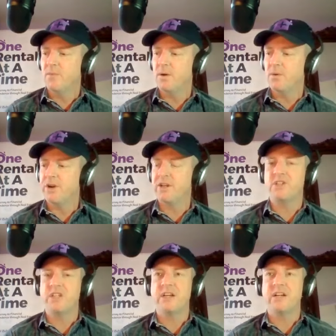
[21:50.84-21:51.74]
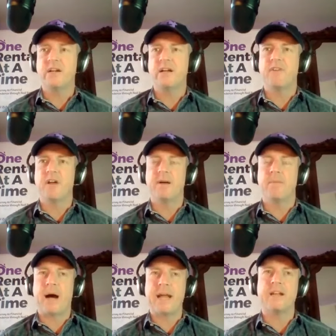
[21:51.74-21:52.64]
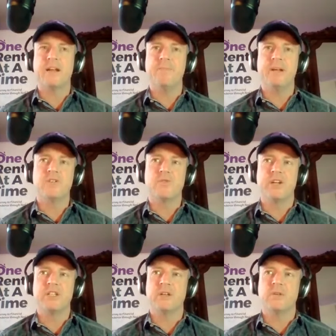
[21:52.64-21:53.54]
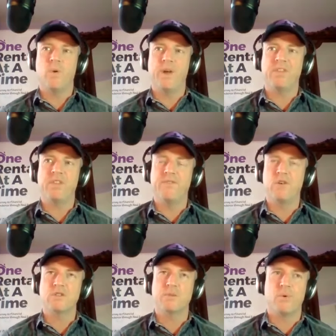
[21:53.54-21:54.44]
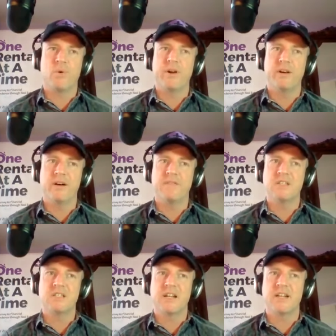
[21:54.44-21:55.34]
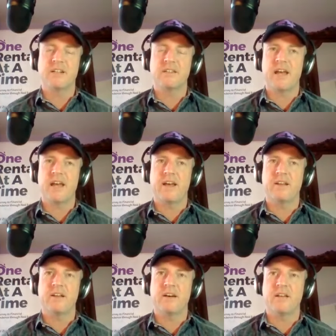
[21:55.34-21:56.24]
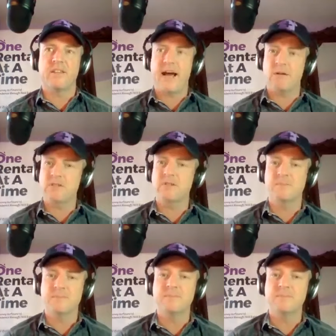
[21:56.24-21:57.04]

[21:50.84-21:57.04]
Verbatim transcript: What, what, do you see in a Biden administration with the full support of the Senate and uh, the House?